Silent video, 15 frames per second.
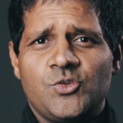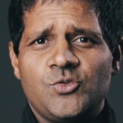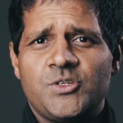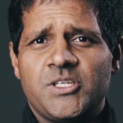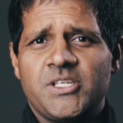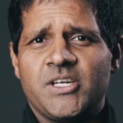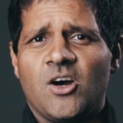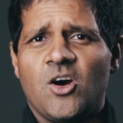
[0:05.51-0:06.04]

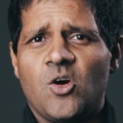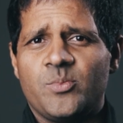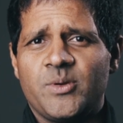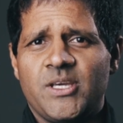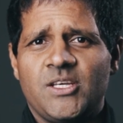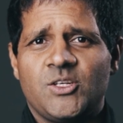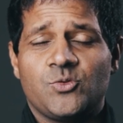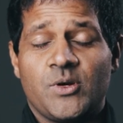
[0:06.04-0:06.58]

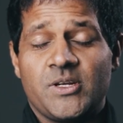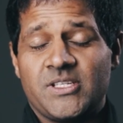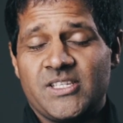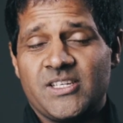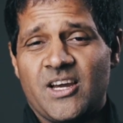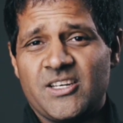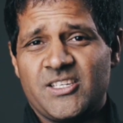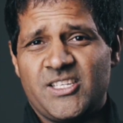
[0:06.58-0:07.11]
UTRB
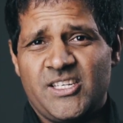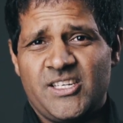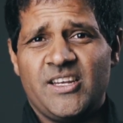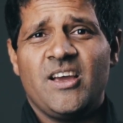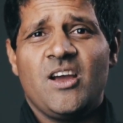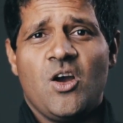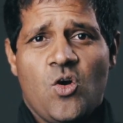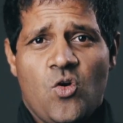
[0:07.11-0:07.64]

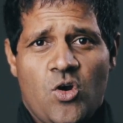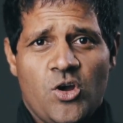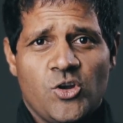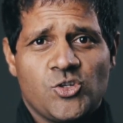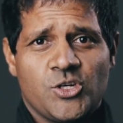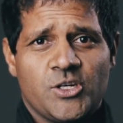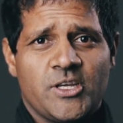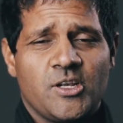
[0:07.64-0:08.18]
2019
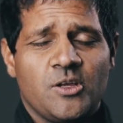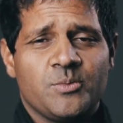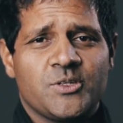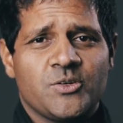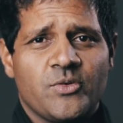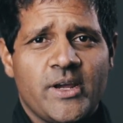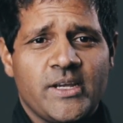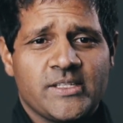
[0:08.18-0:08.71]
100 kilometer
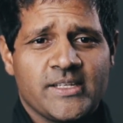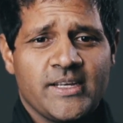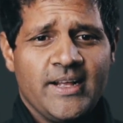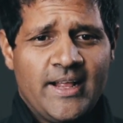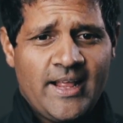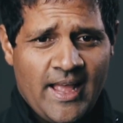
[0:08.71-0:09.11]
race.